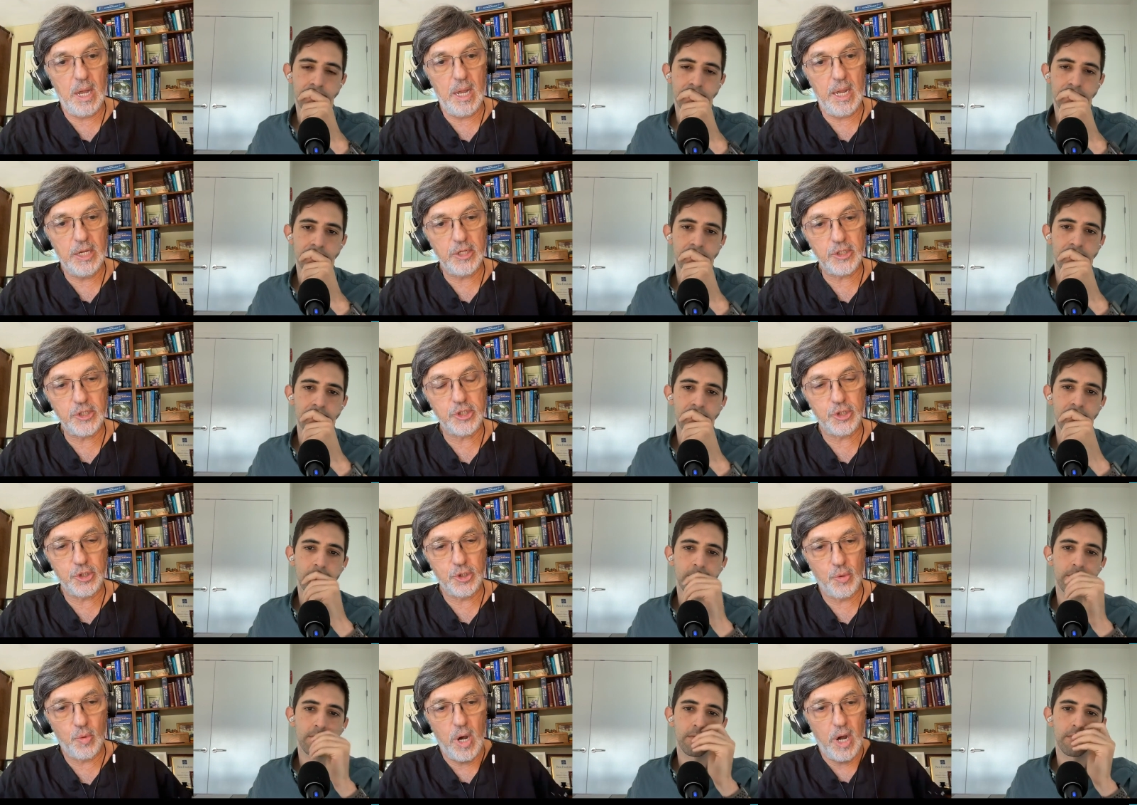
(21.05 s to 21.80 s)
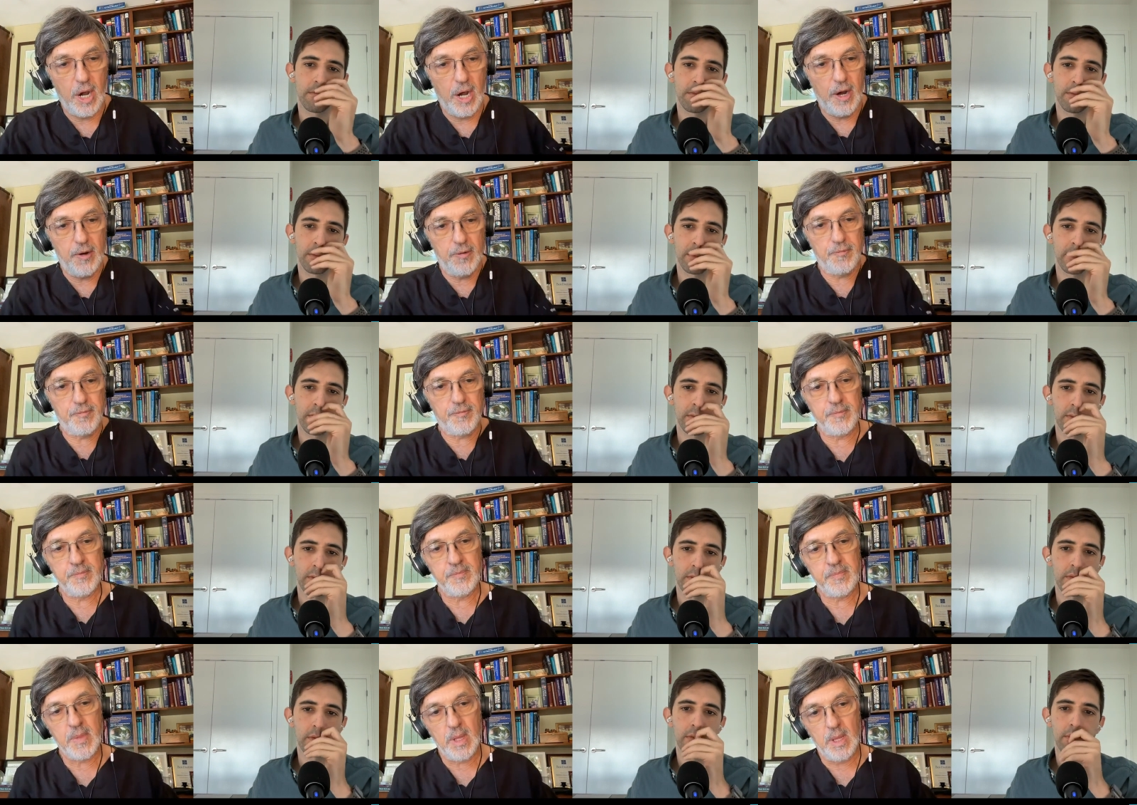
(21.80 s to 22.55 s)
Speaker 1: issue
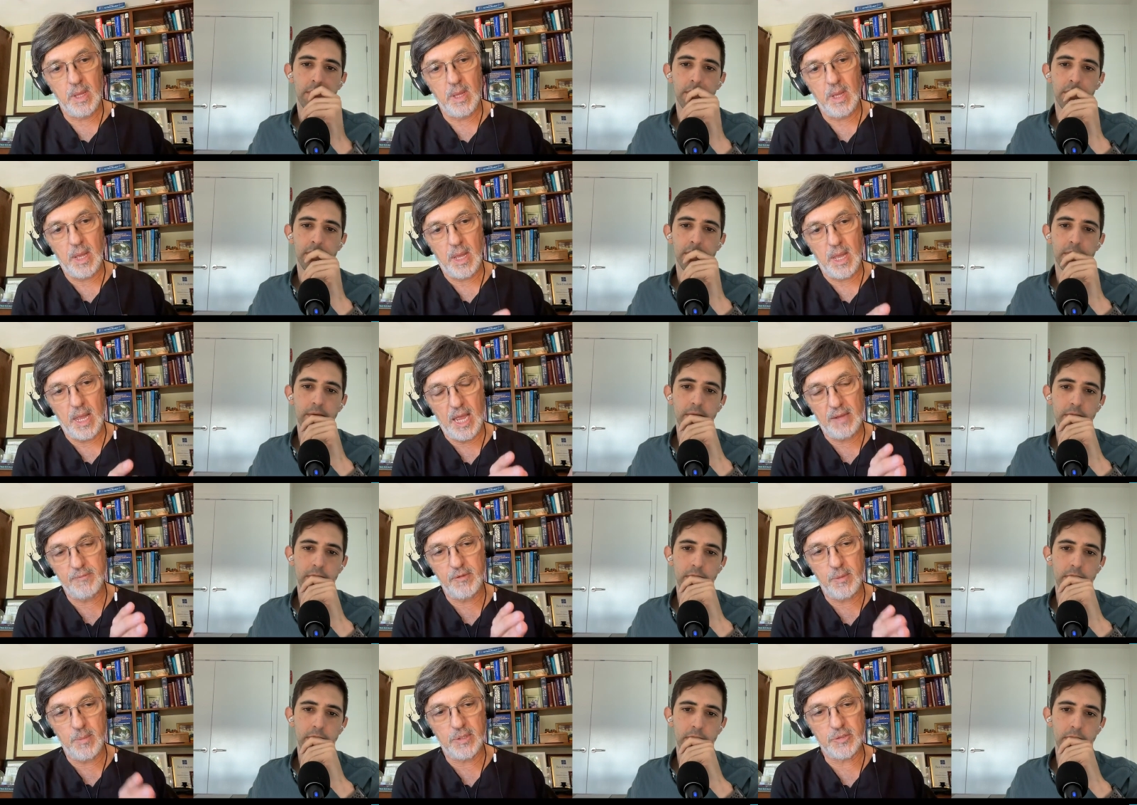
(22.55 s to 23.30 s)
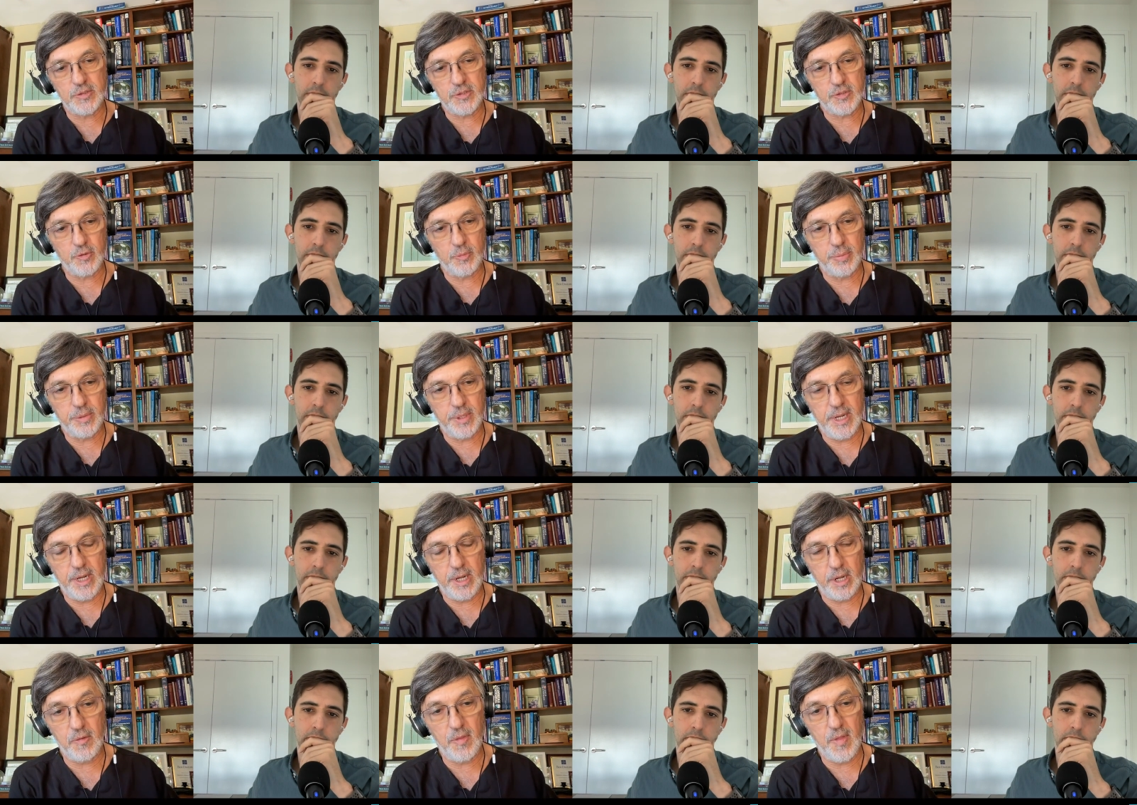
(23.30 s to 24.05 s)
of heavy menstrual
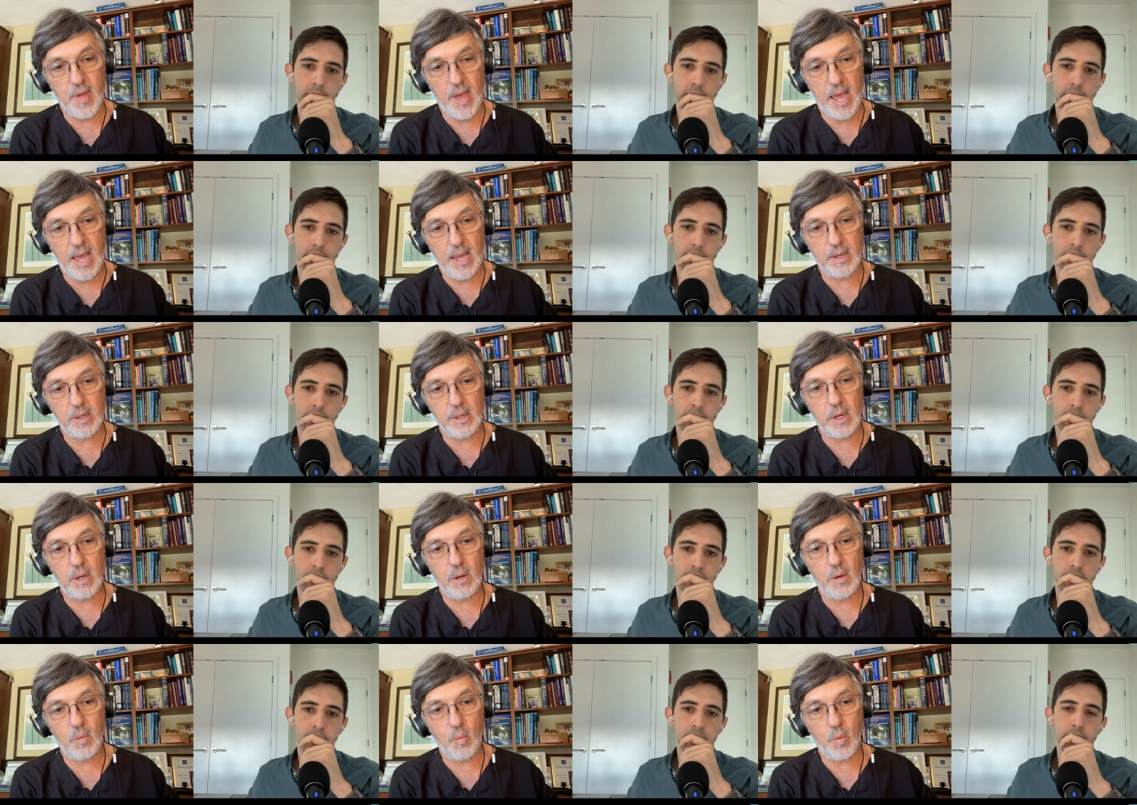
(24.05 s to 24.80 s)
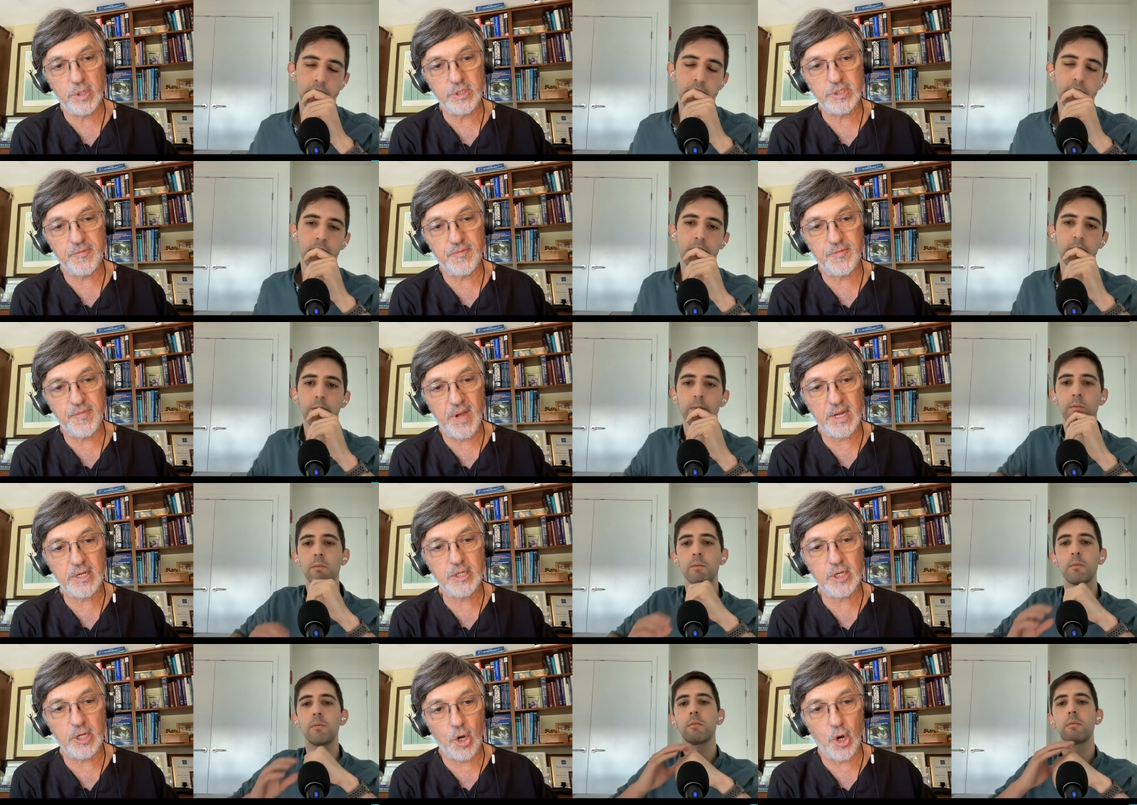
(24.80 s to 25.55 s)
bleeding that was
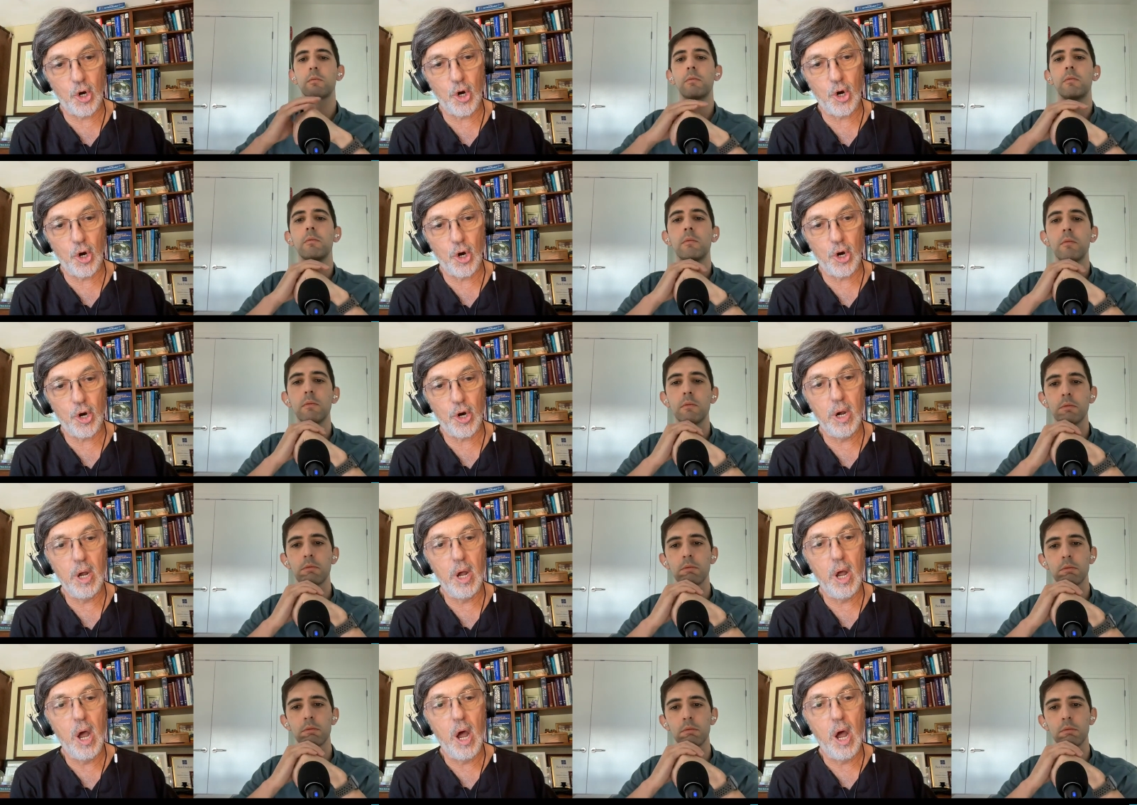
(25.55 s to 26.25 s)
affecting her